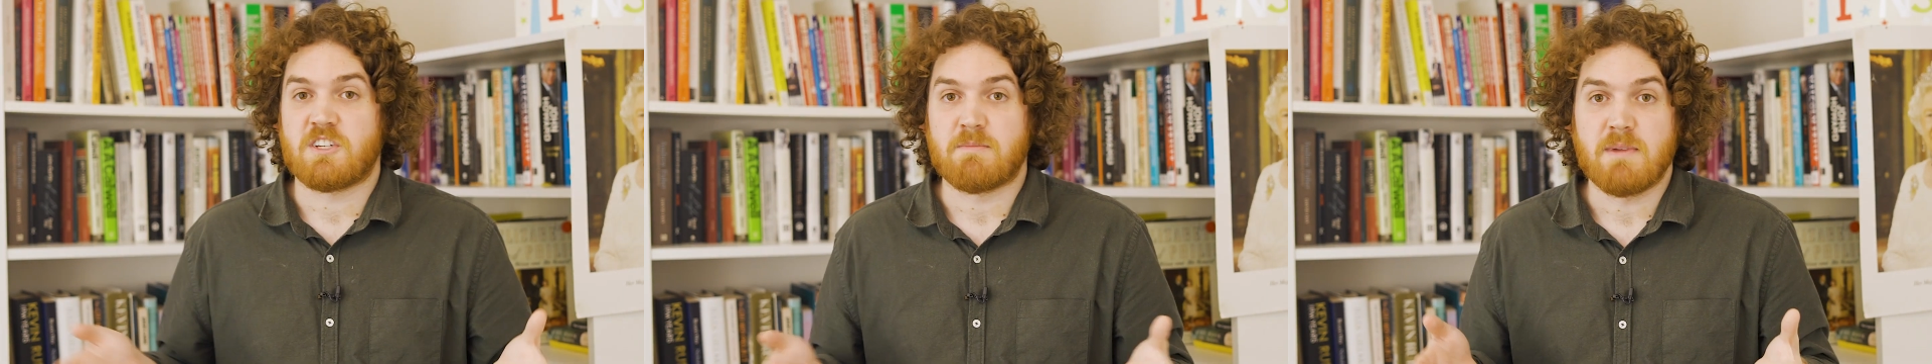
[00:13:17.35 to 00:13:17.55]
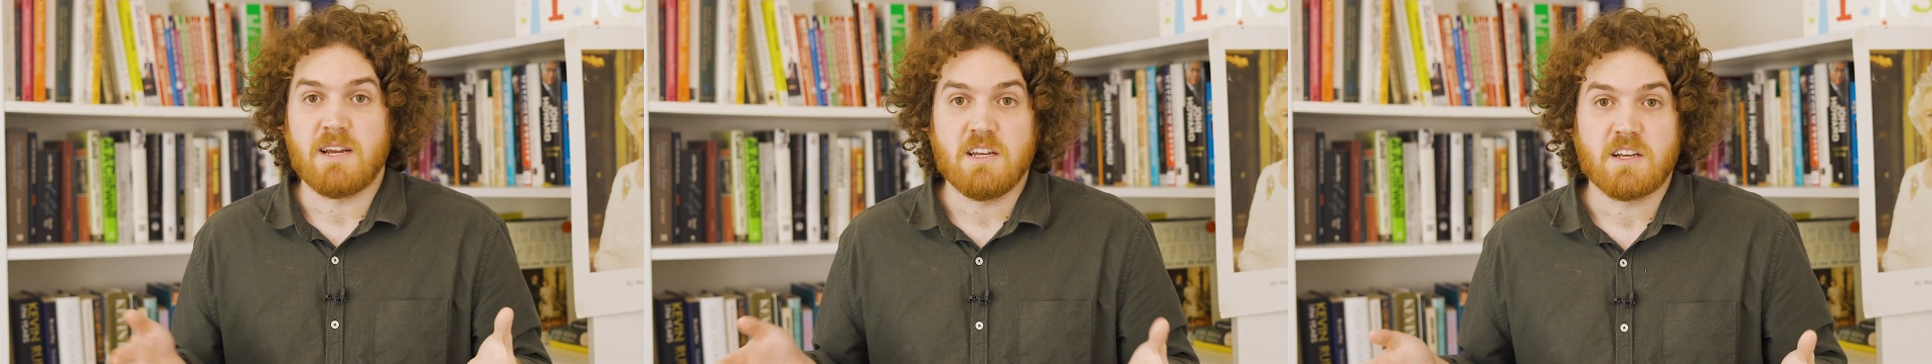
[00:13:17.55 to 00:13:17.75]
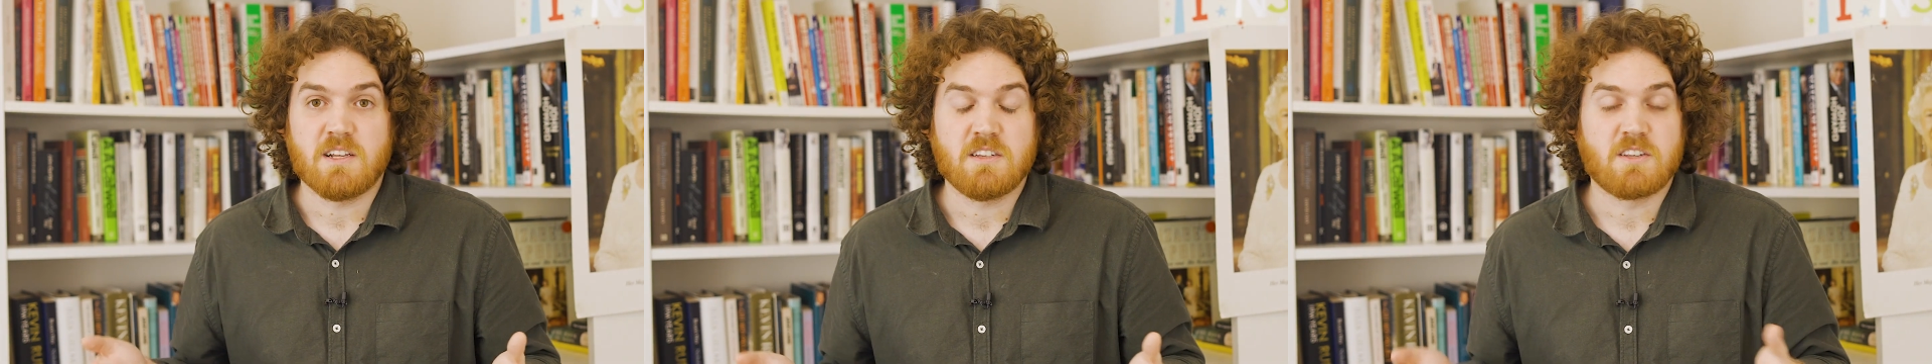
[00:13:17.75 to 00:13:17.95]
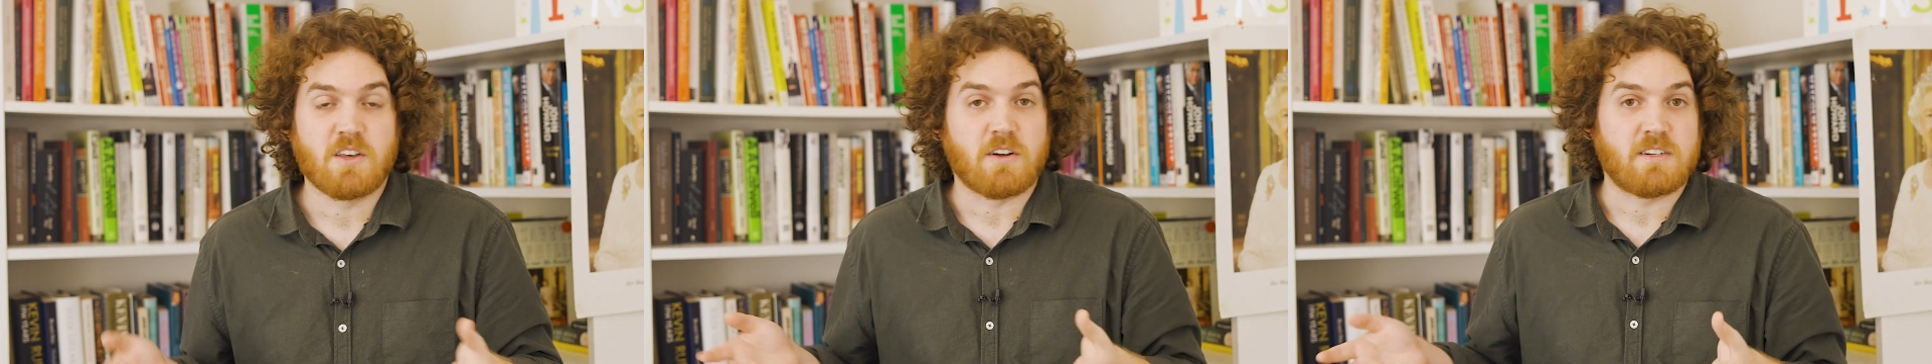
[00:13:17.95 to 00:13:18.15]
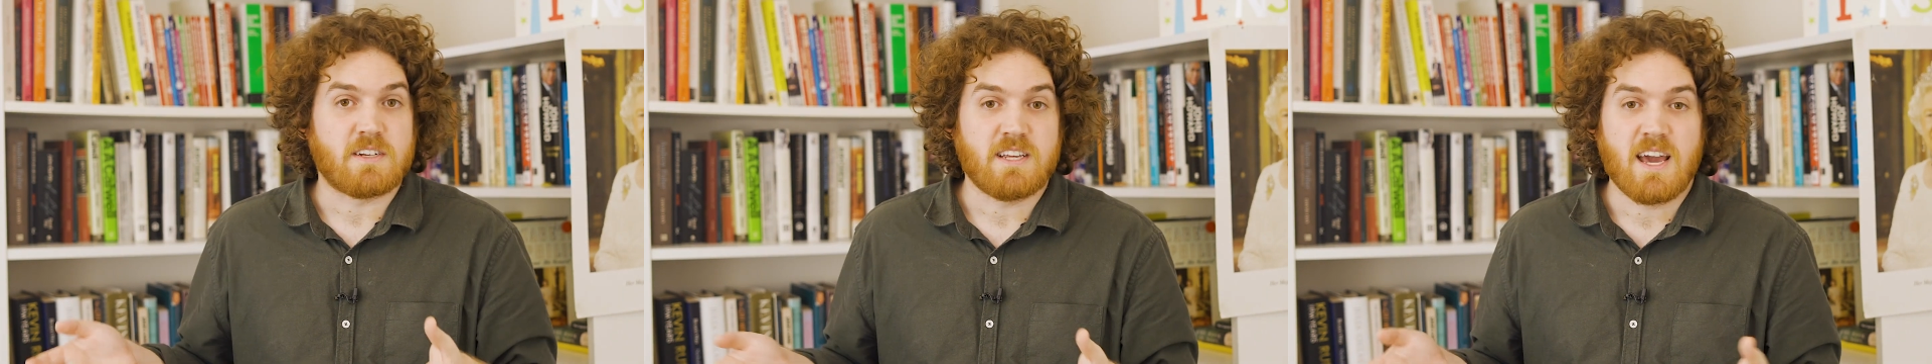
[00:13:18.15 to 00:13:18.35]
dominions
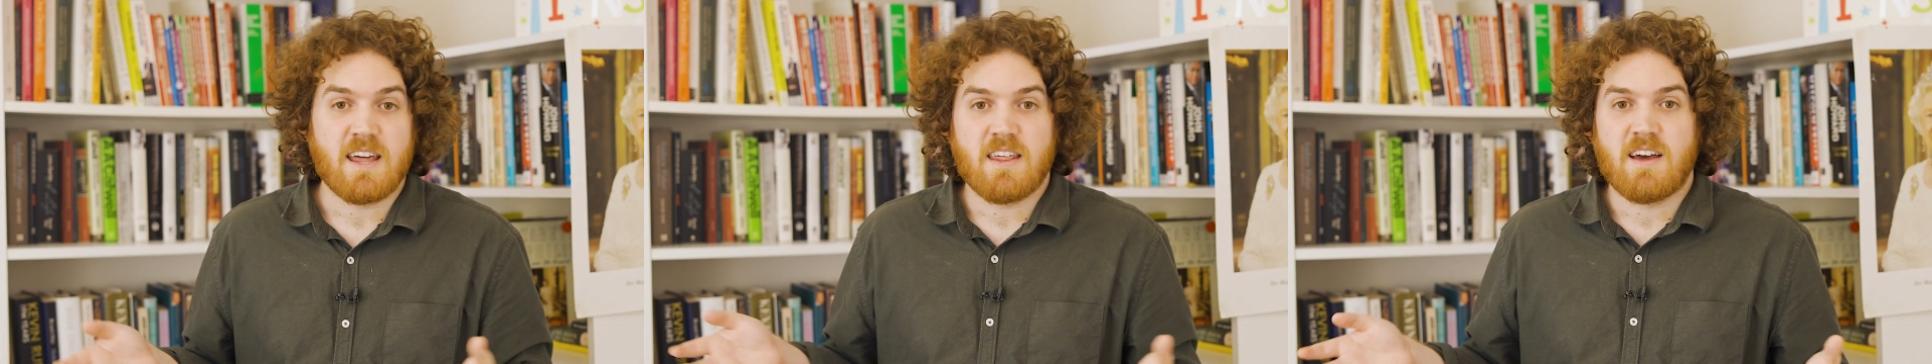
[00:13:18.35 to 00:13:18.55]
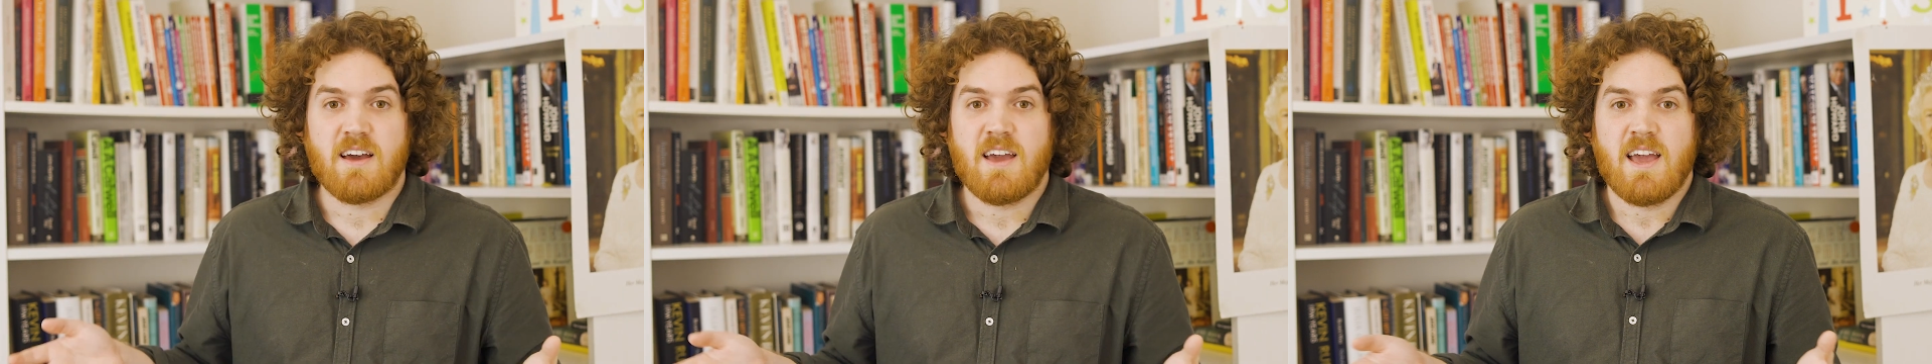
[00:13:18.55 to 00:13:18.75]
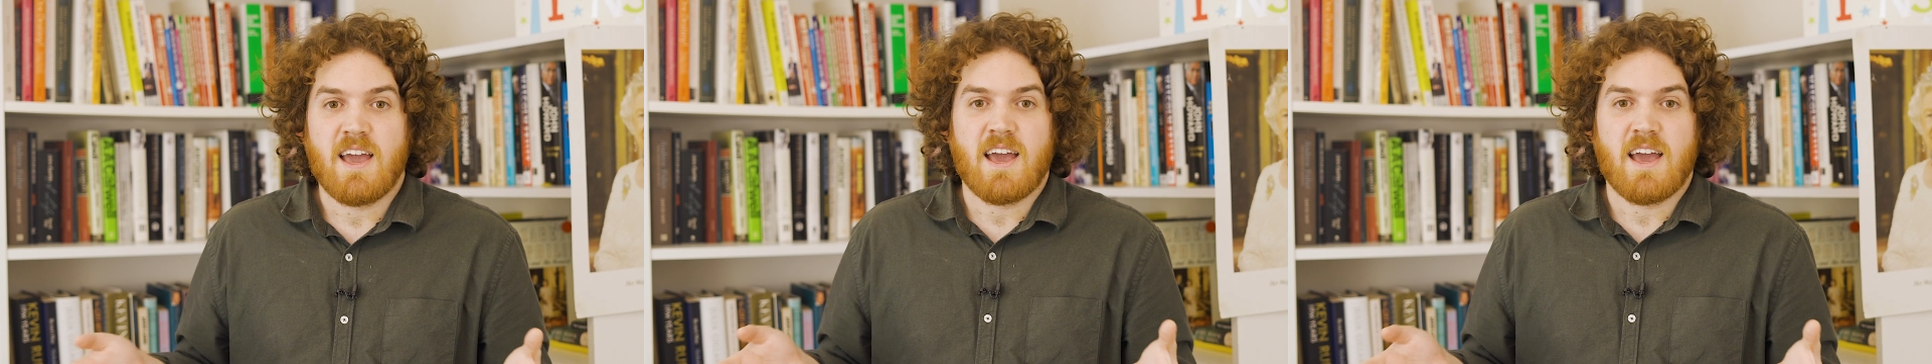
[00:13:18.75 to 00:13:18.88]
got together